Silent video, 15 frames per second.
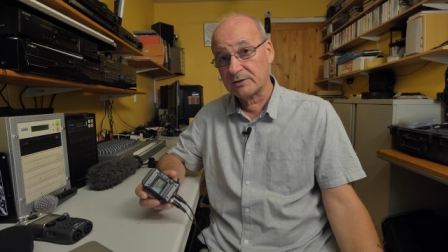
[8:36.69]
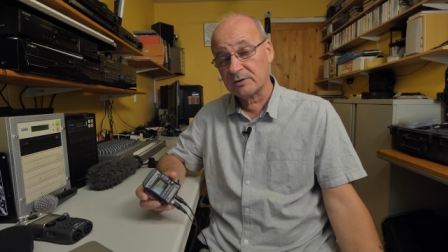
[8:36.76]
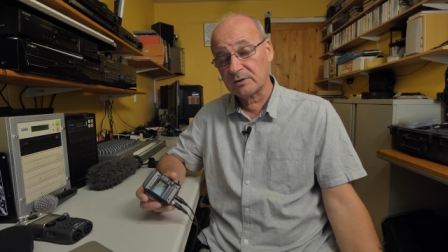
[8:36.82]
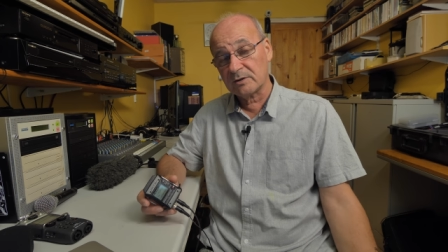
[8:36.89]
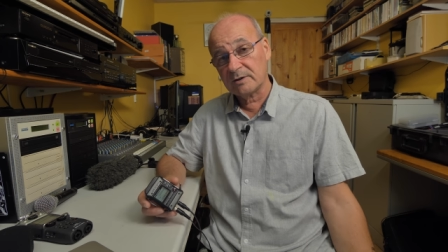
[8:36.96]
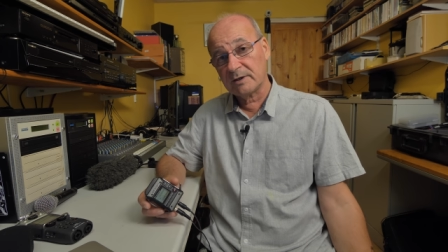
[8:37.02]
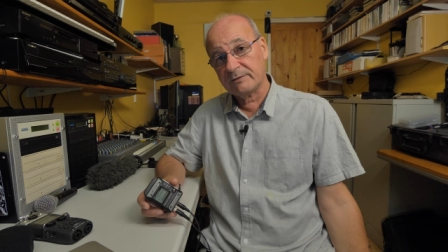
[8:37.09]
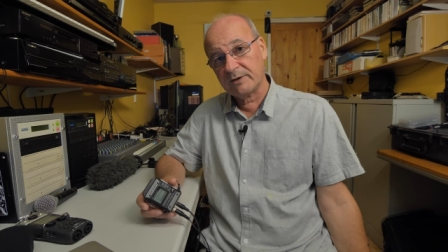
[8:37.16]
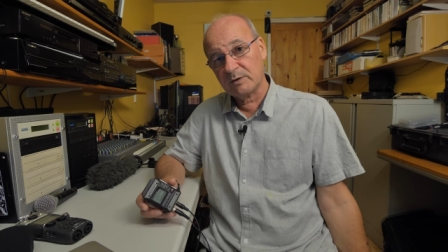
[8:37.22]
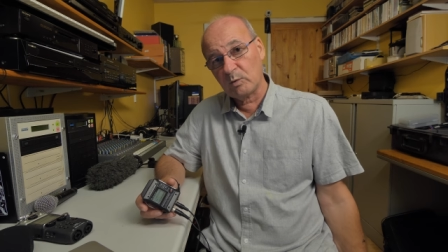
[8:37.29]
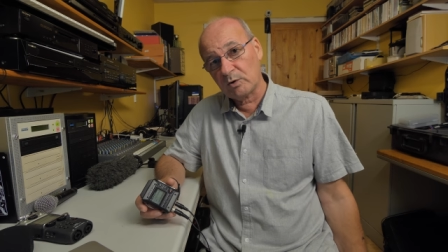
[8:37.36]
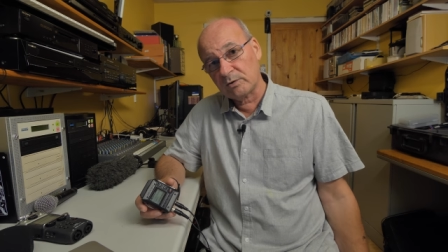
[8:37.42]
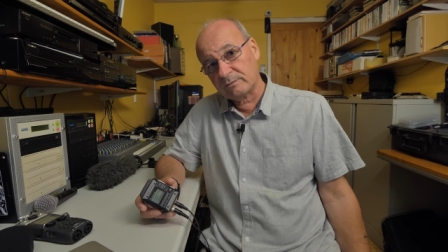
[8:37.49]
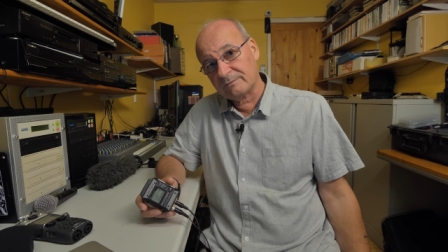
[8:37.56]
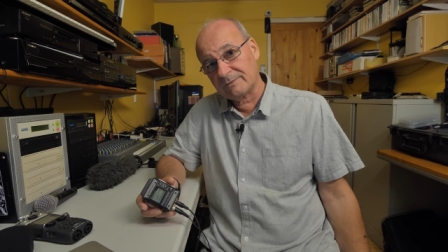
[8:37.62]
So if you
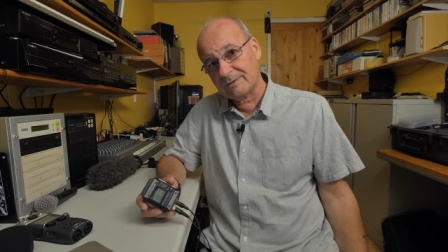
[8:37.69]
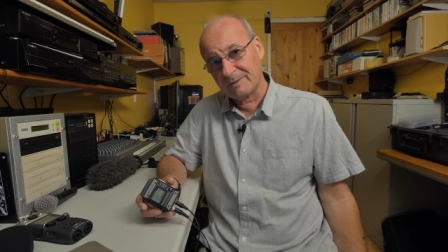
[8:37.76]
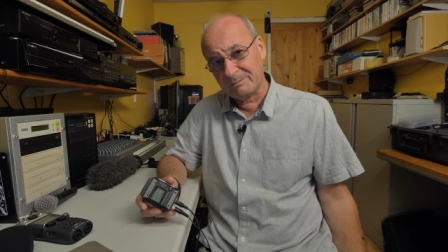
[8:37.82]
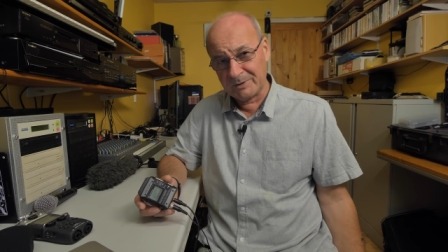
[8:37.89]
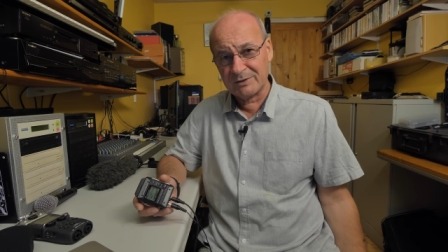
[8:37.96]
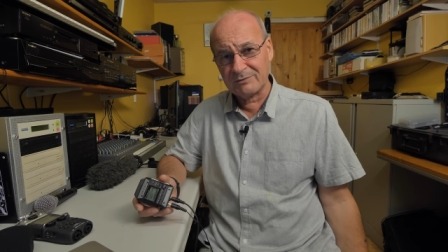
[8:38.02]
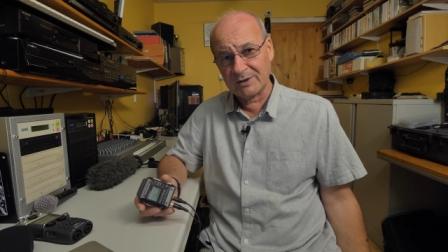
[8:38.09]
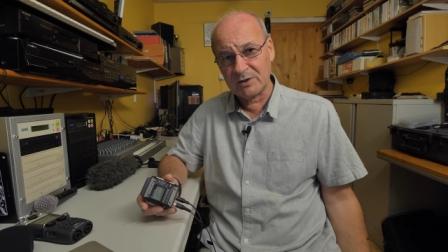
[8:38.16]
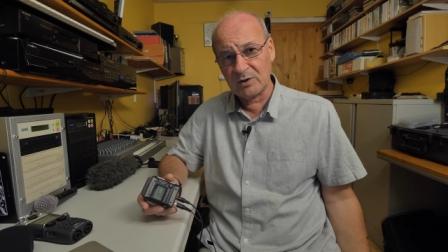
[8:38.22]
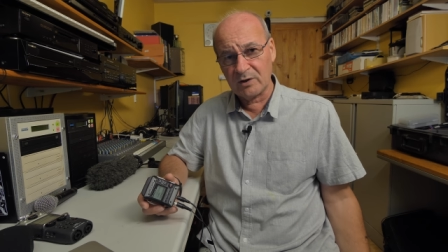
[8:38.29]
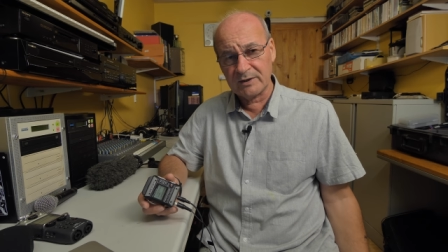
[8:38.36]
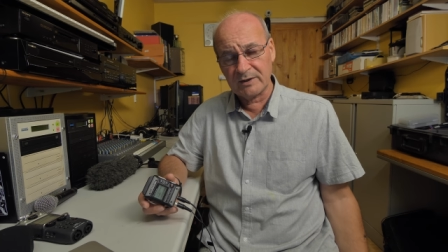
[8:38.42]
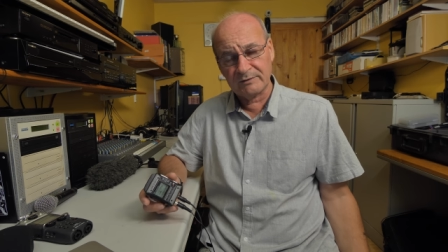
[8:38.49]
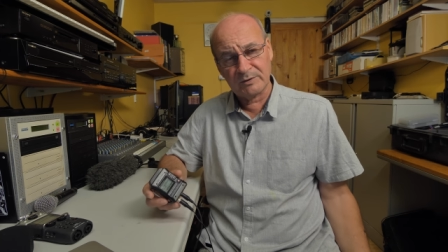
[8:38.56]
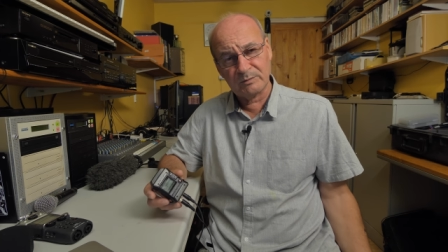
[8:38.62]
want a big
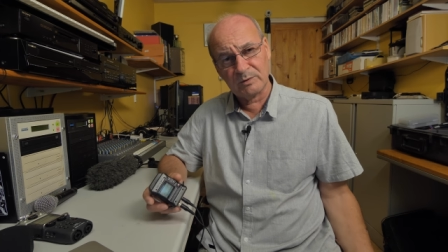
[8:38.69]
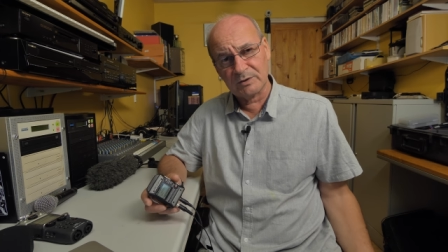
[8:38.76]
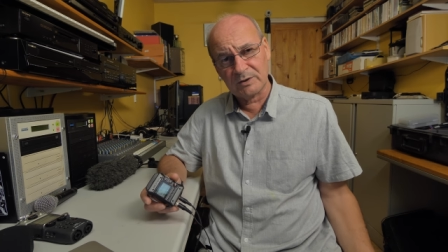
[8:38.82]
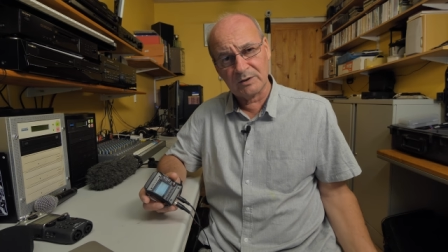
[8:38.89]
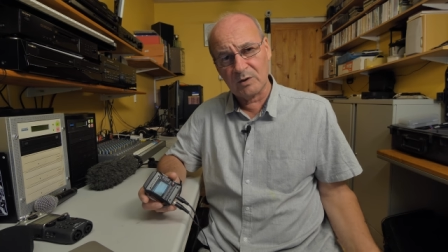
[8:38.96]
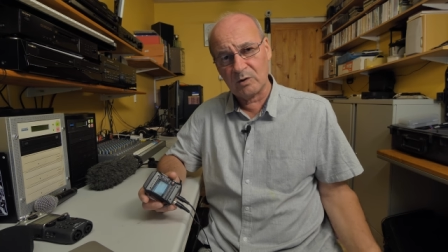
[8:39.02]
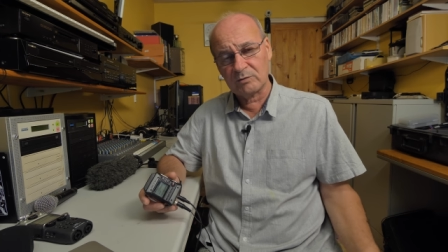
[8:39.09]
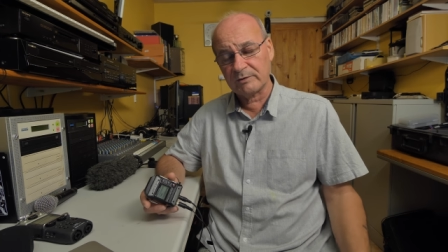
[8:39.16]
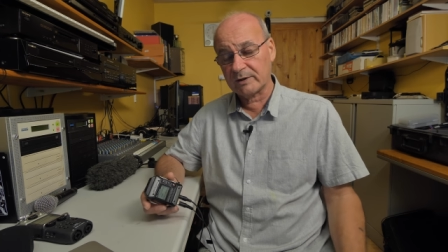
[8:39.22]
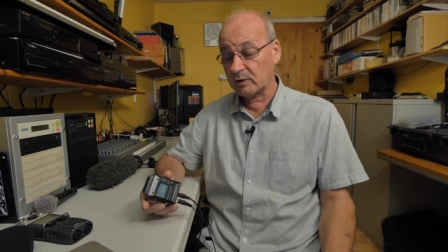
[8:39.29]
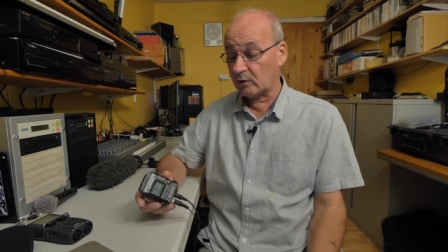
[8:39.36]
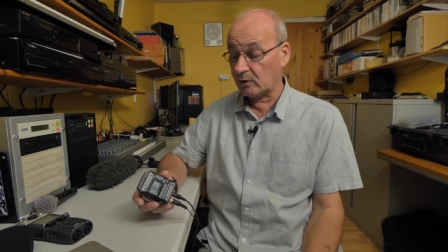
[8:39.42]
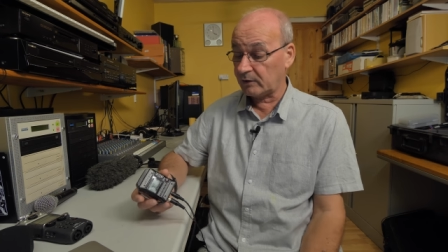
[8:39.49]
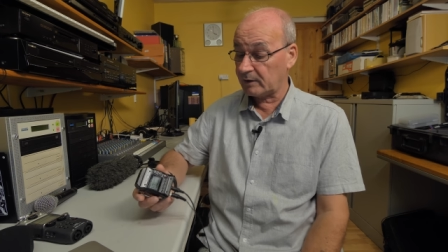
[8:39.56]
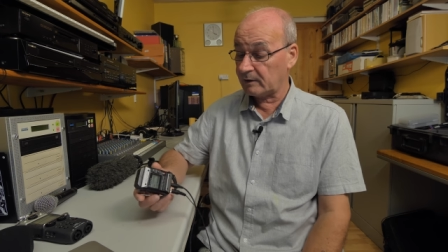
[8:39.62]
recording and you want a long
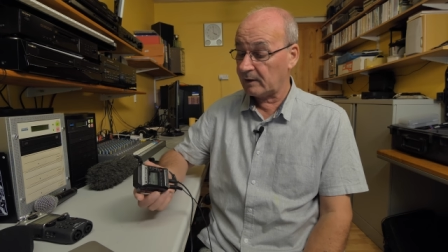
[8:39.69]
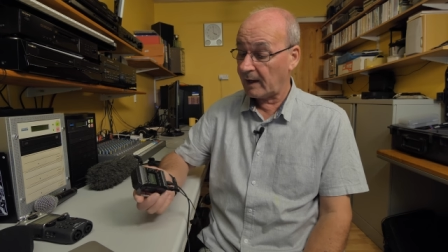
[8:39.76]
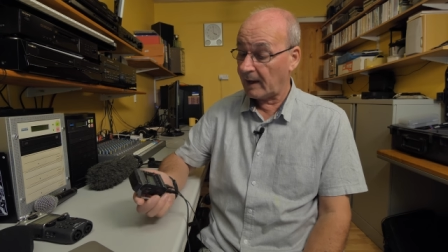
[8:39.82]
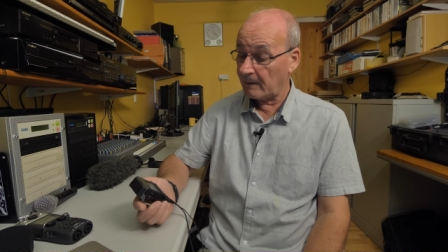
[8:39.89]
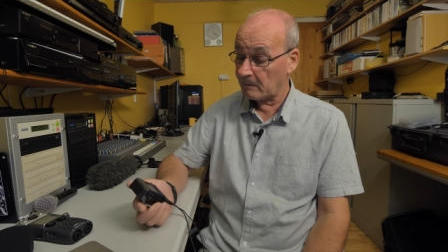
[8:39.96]
recording,